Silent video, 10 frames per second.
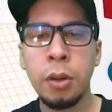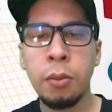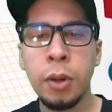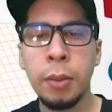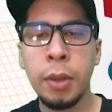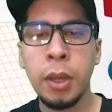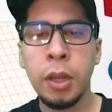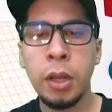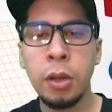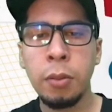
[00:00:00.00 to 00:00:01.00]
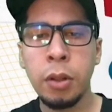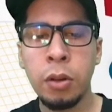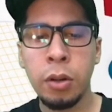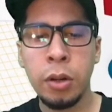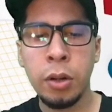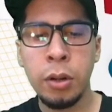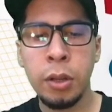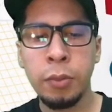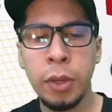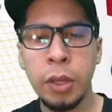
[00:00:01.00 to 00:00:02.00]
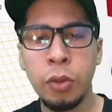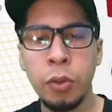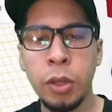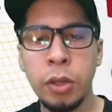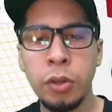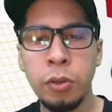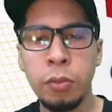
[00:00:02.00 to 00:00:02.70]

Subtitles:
We're gonna make it a little bit longer. Let's make it 22.